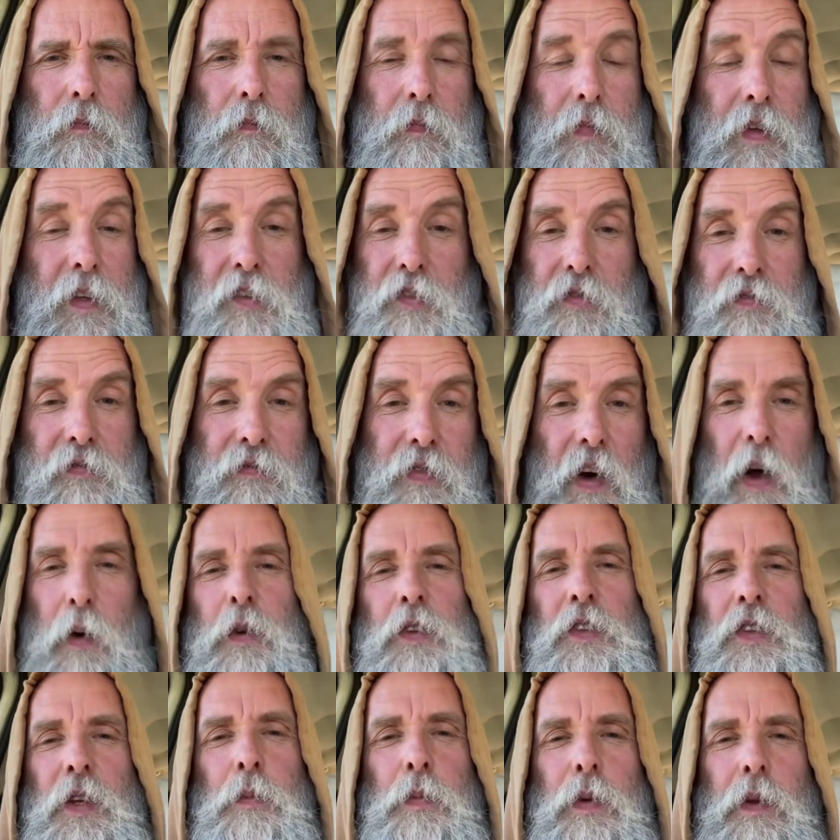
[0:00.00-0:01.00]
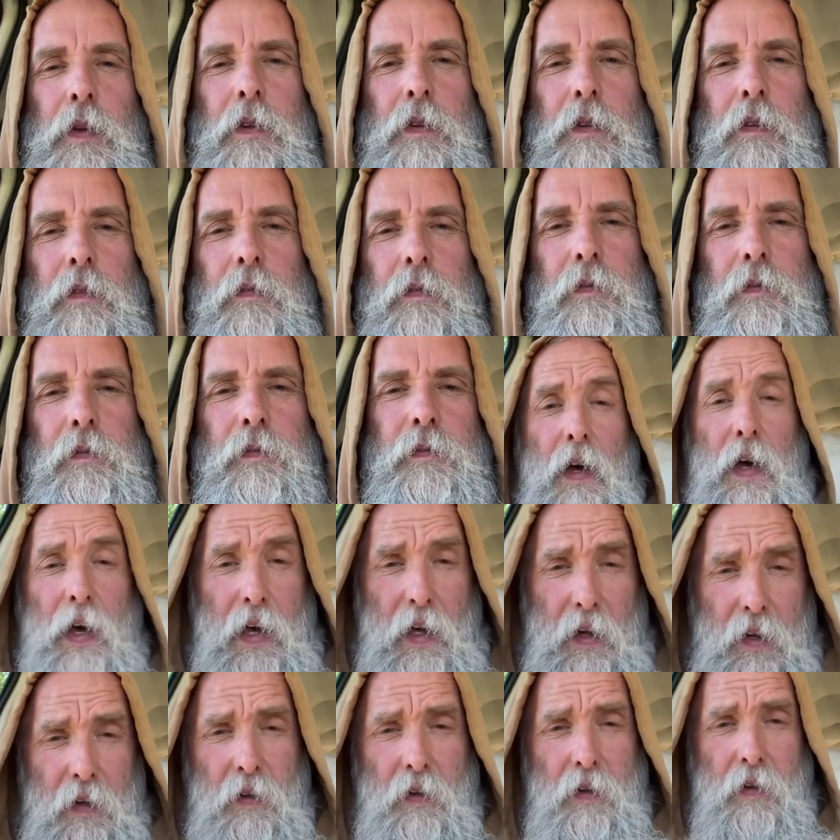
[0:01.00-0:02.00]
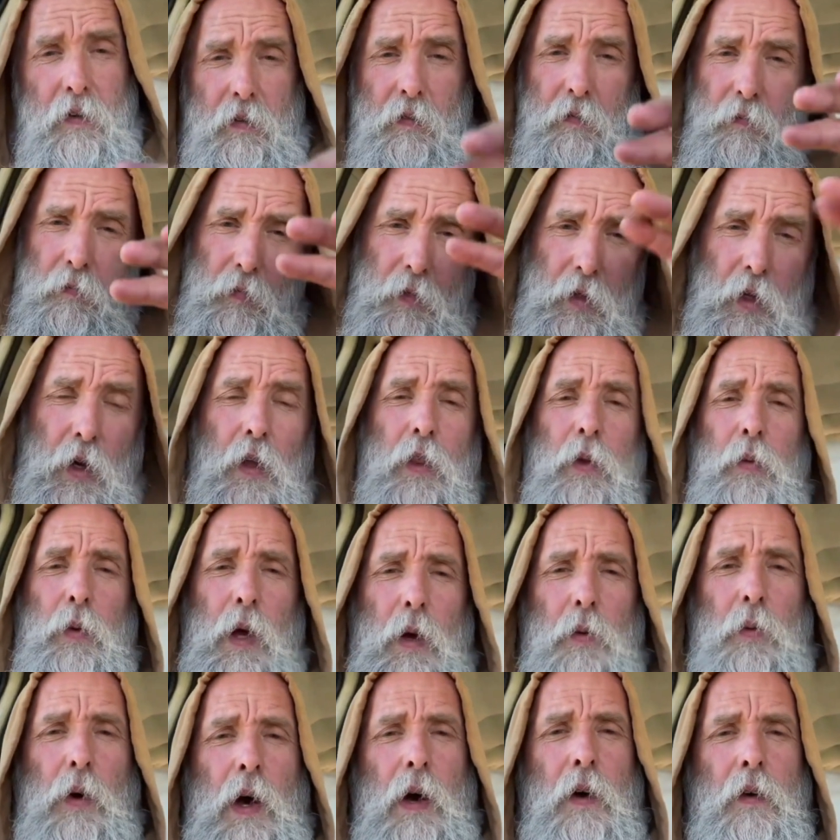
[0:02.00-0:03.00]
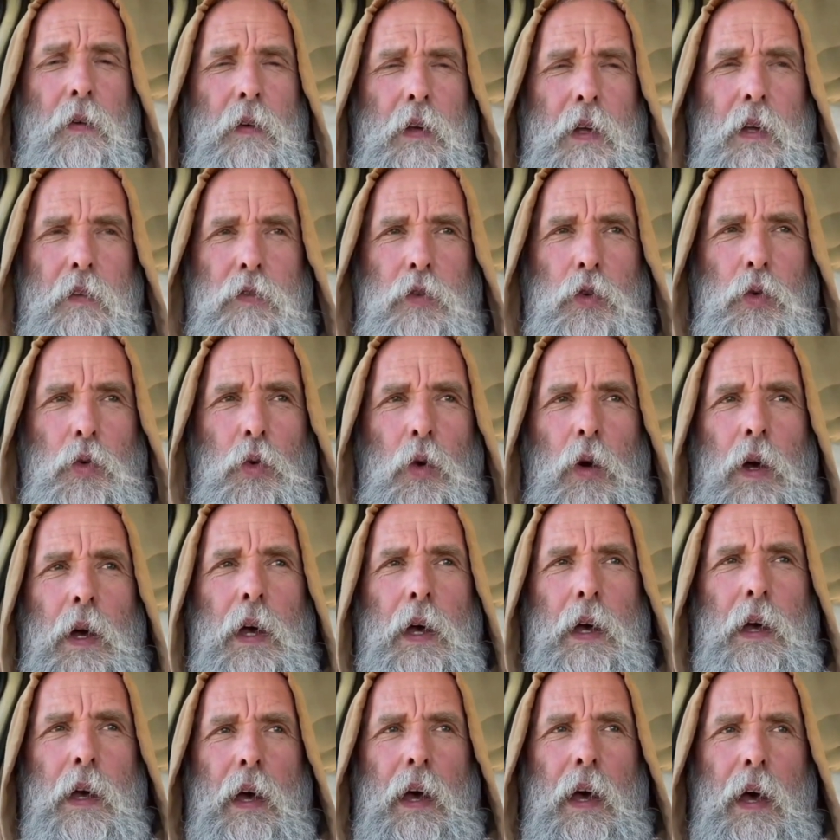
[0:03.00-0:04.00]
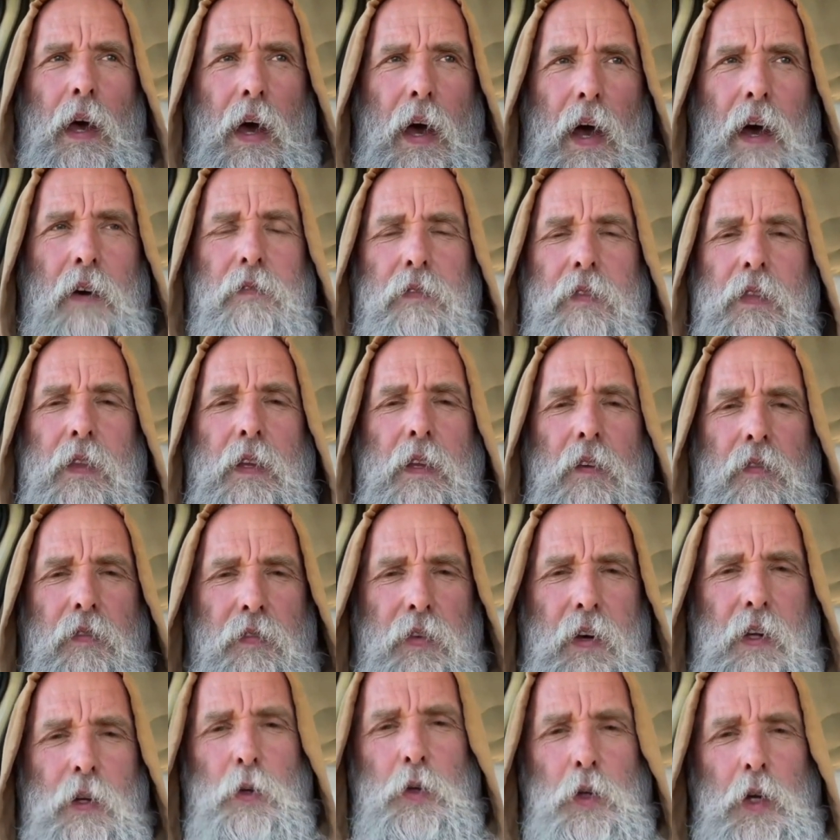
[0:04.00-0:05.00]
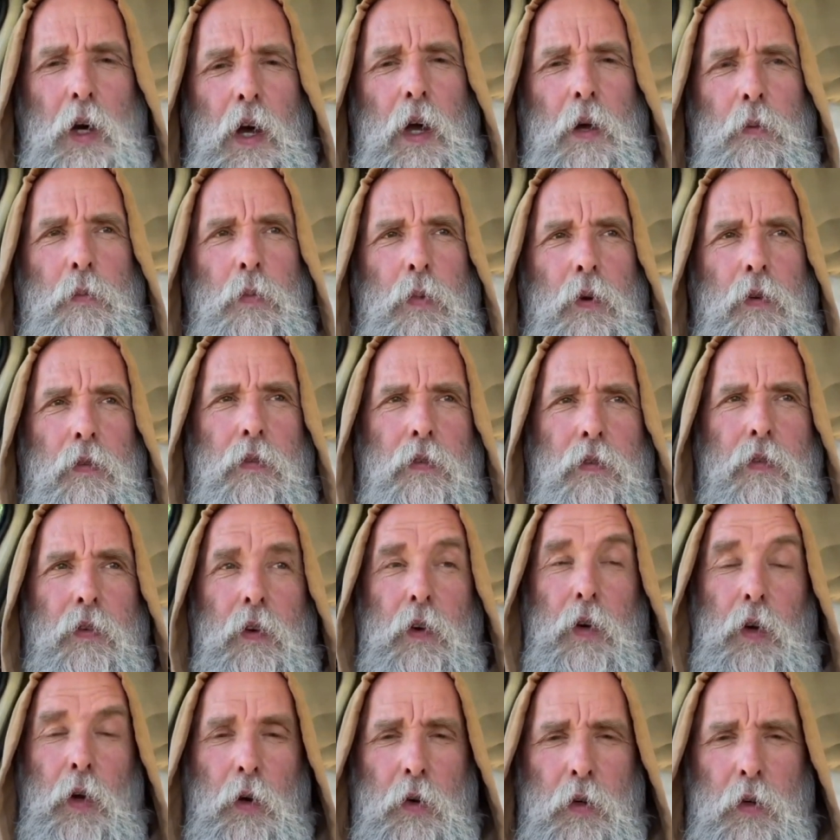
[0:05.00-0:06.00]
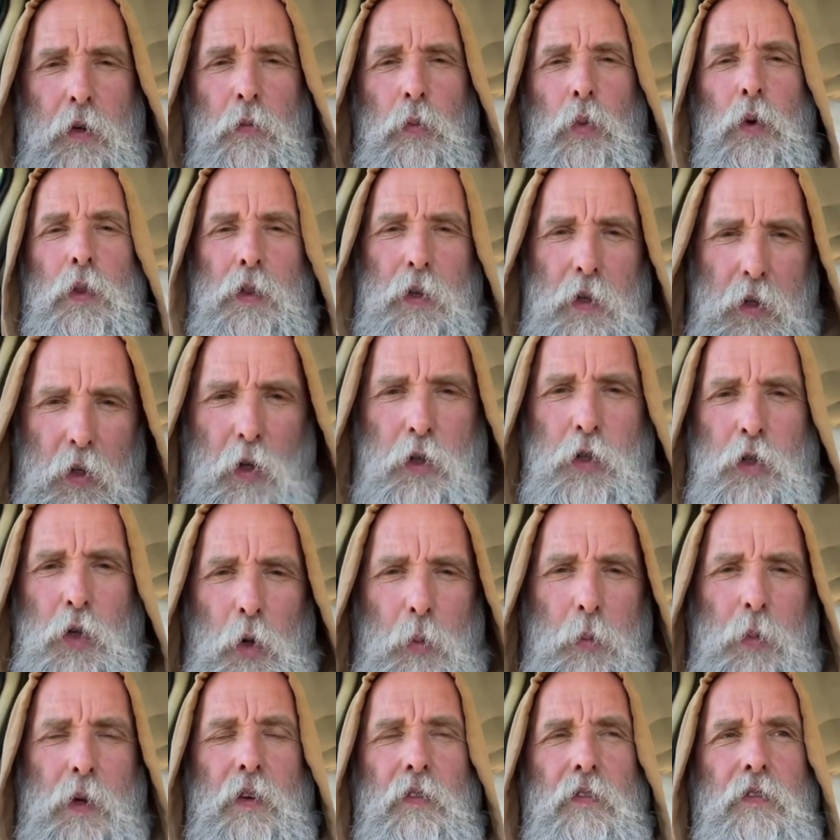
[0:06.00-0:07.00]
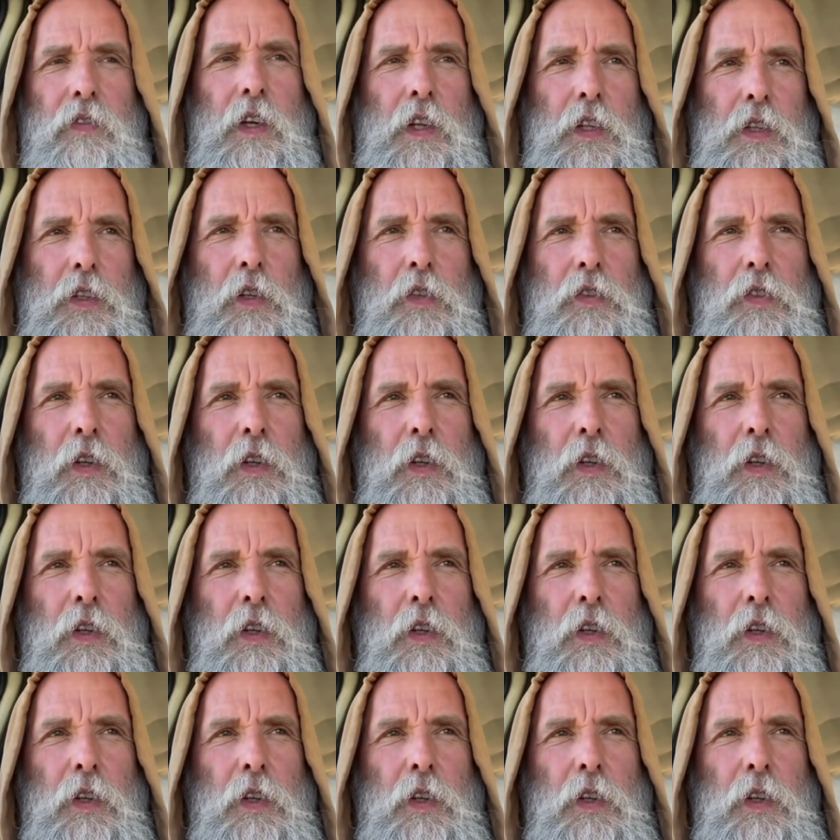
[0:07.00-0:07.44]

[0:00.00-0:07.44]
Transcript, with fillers: It's very simple. And the other way around, if you have the phenotype of non with non-European features